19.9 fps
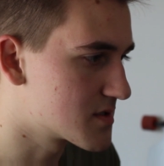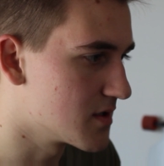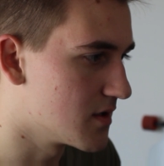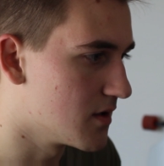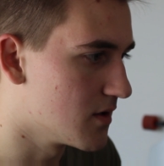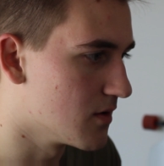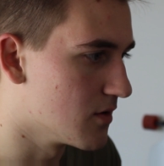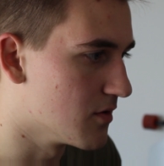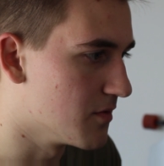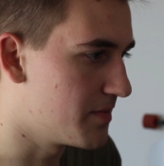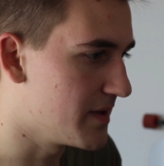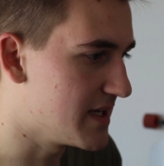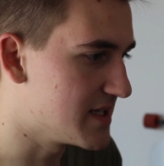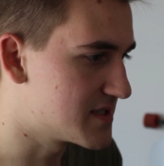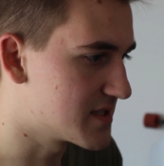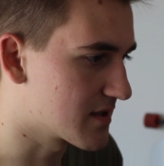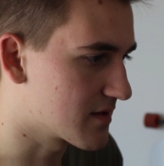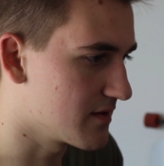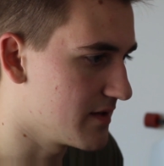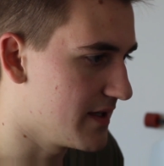So
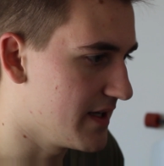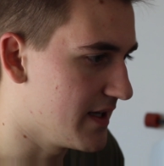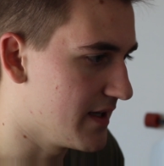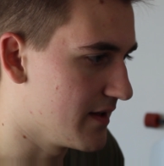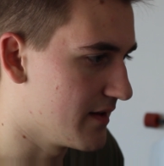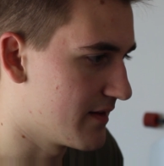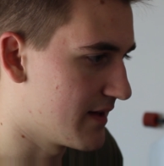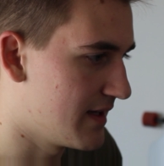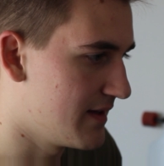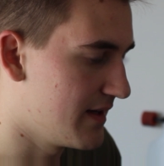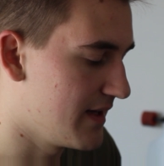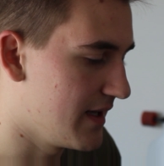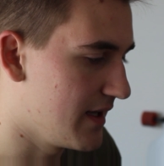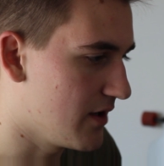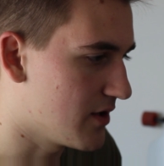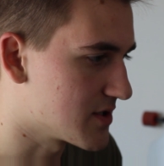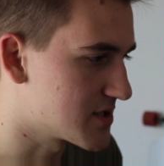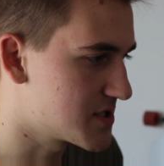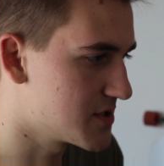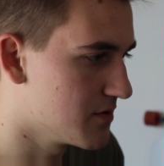basically, then
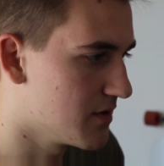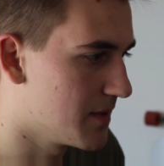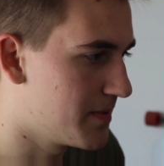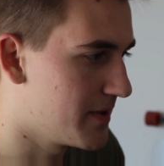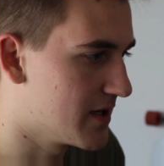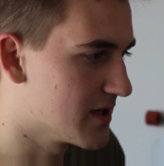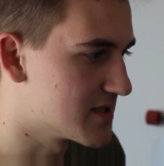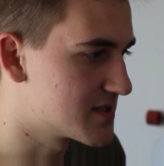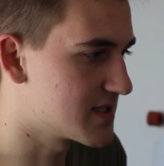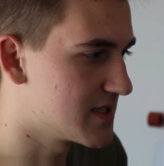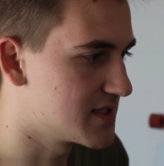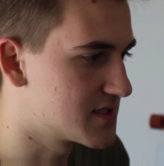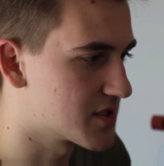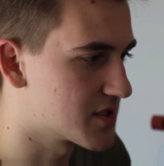they also up here